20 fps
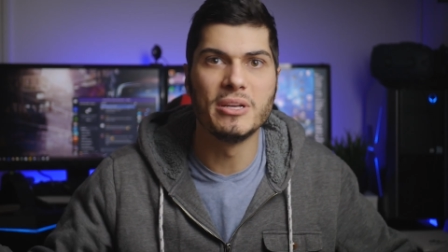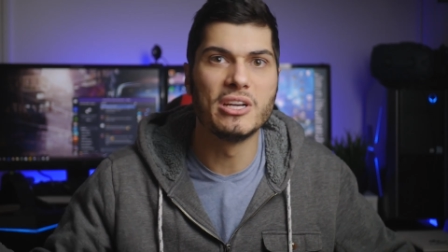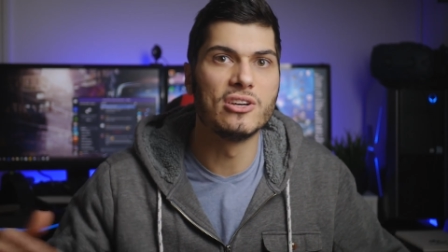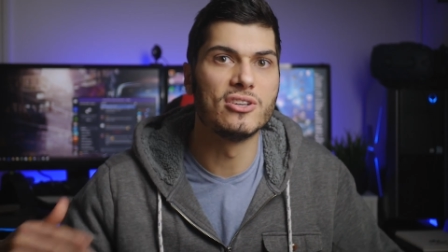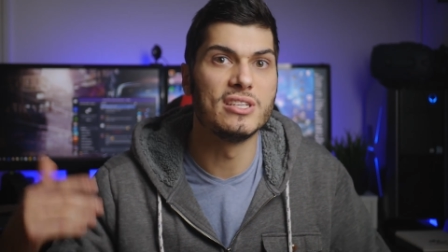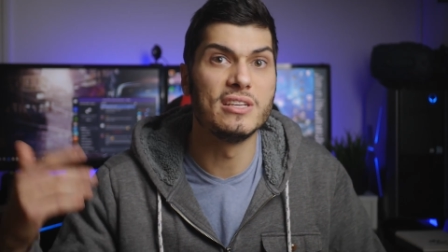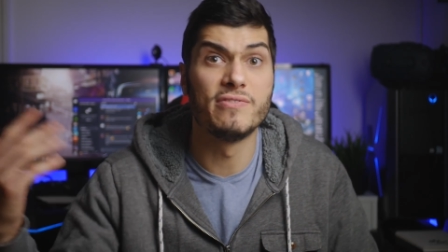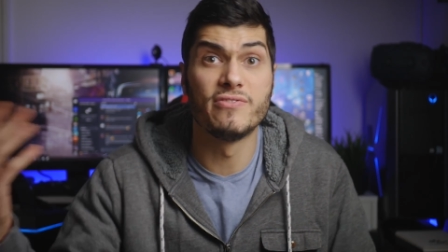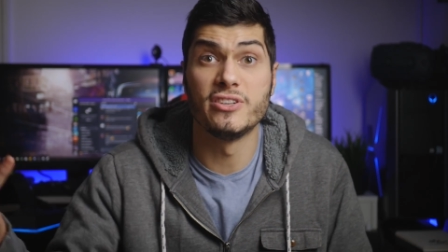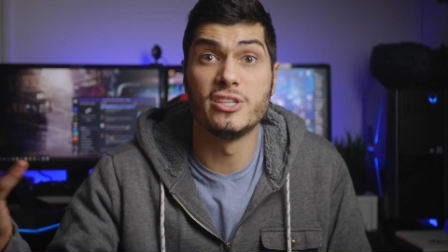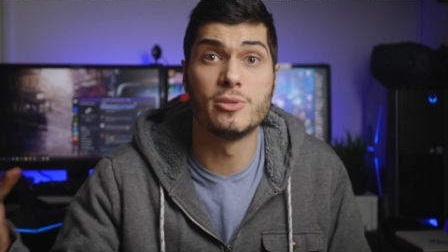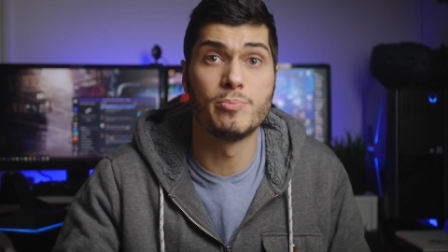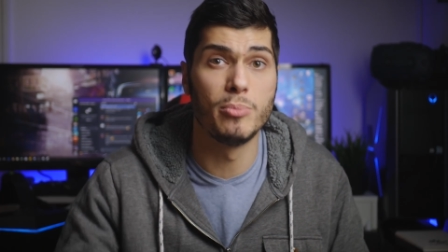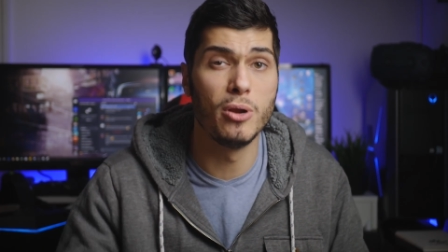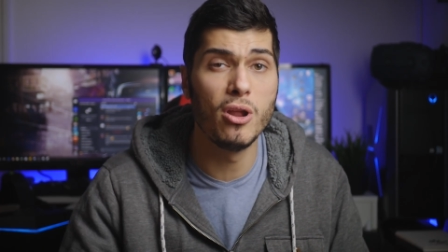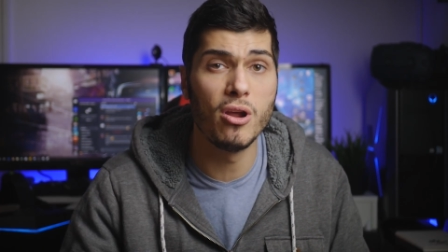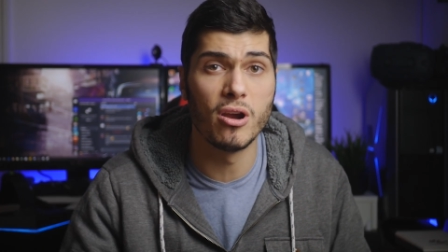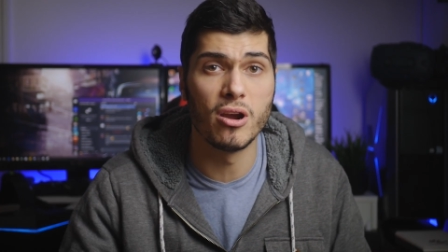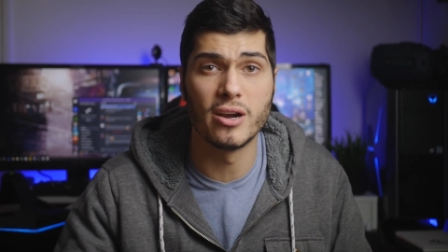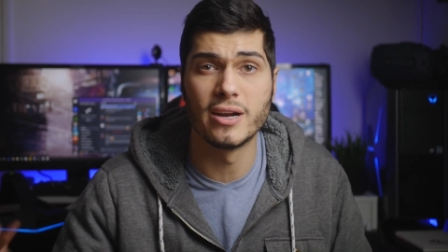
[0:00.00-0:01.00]
because if it's
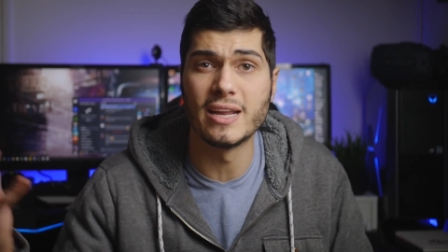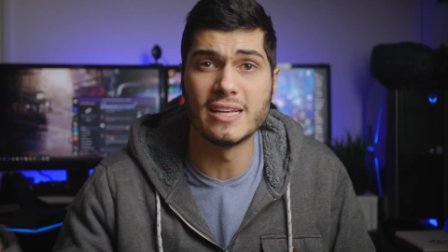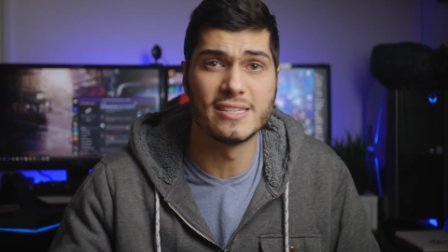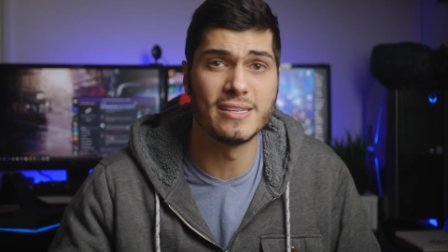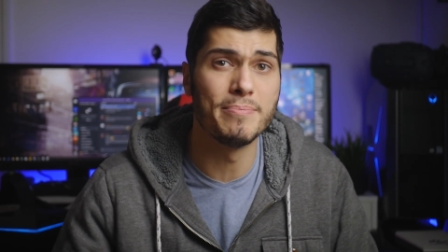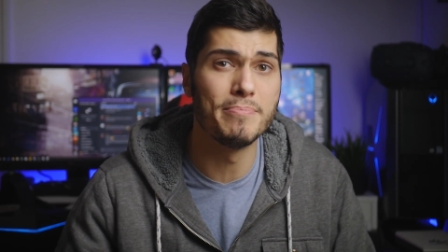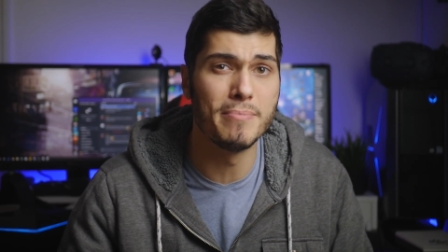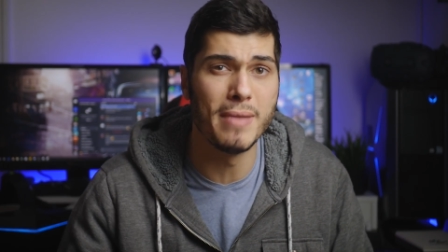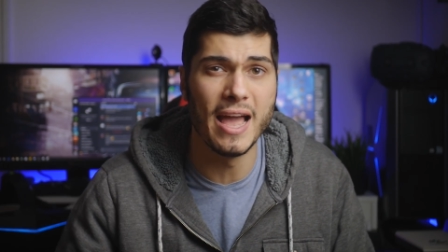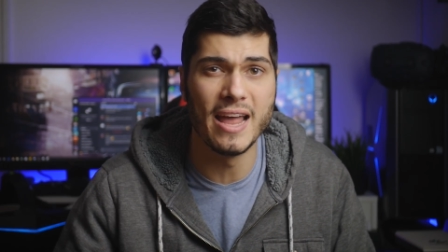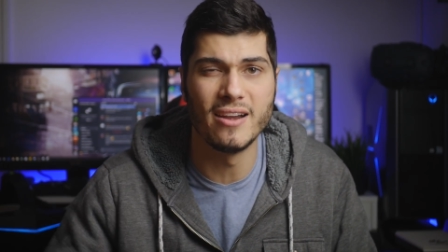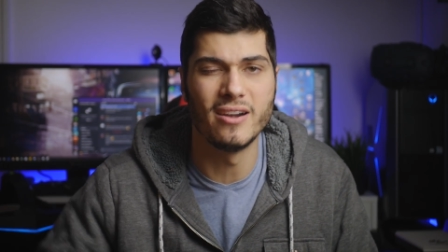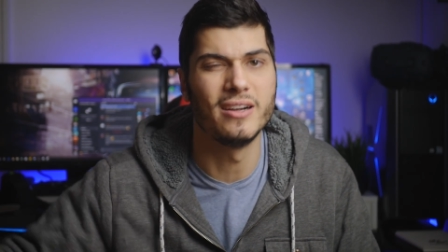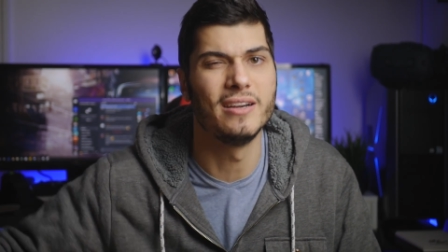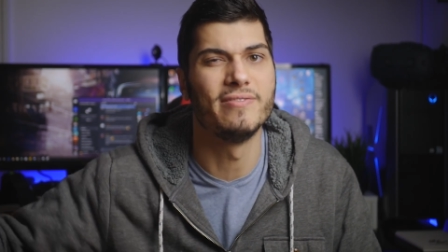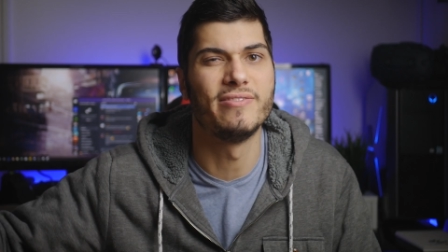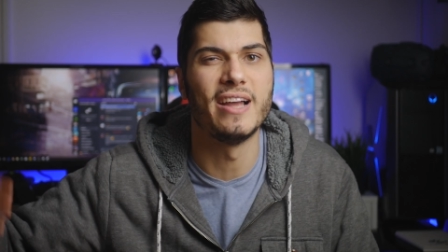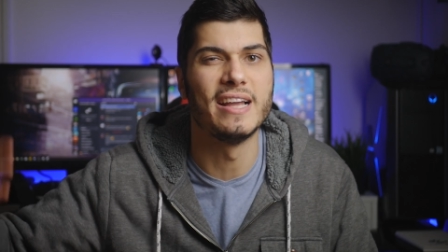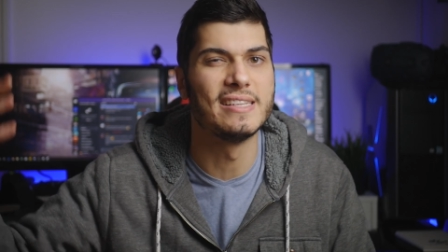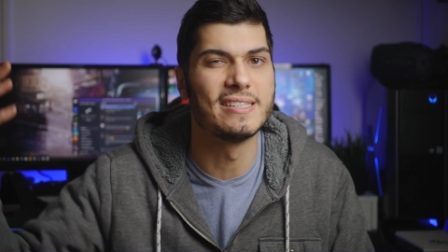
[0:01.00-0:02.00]
blurred, doesn't matter
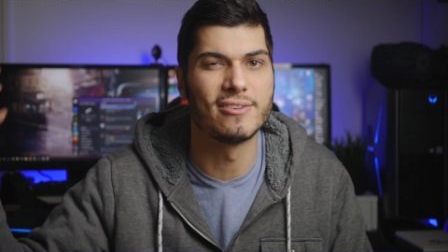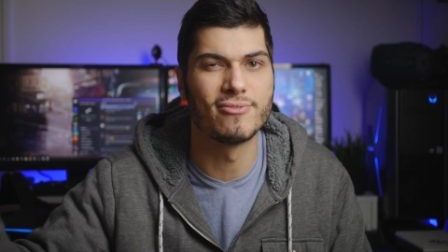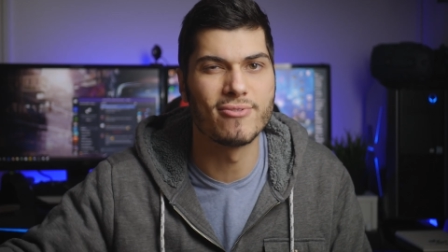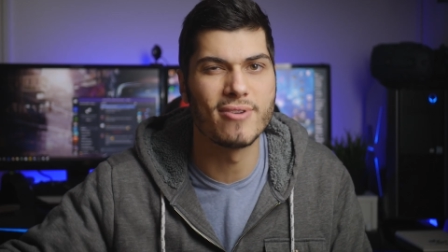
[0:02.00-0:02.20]
if it has